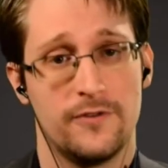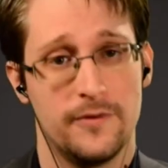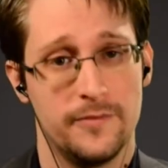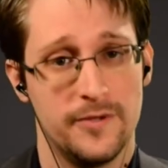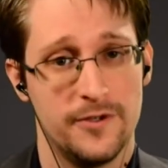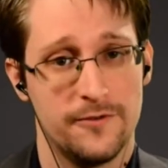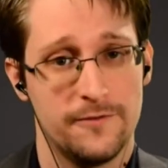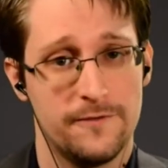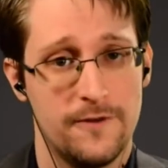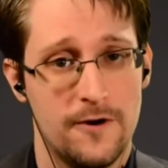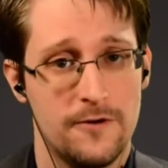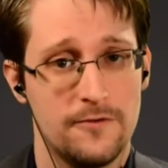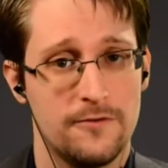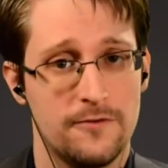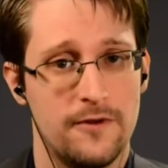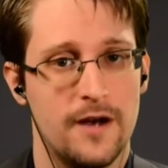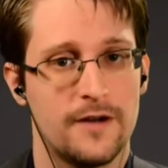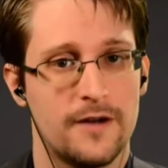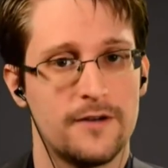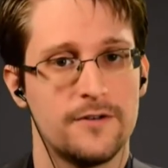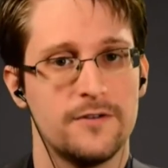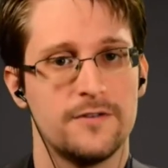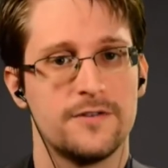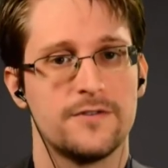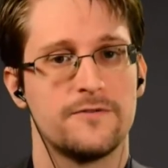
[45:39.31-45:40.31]
from your phone
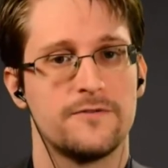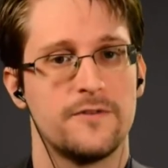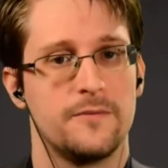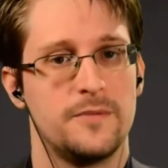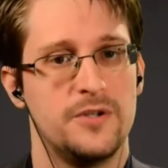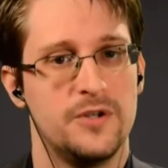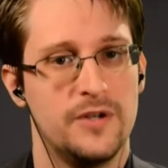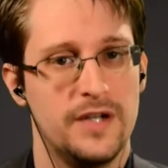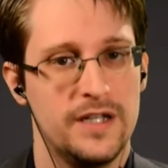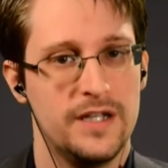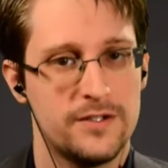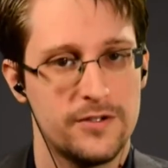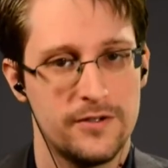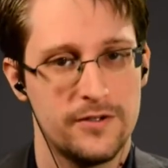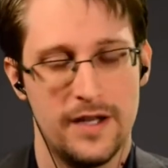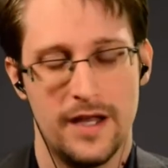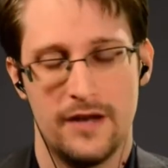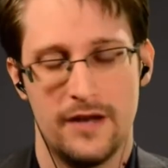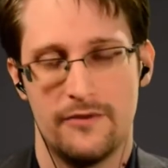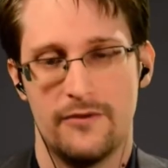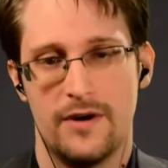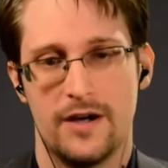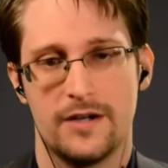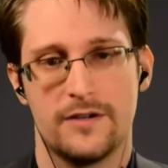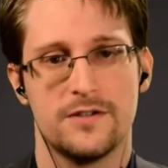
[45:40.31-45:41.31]
records, from your
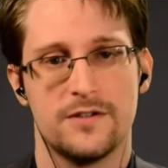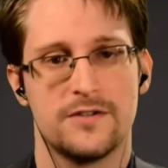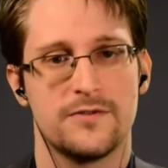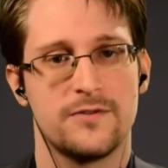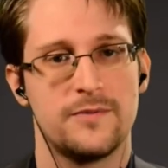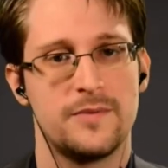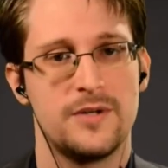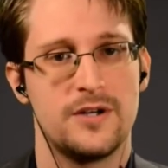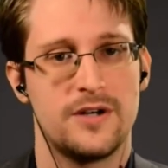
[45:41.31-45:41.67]
internet records,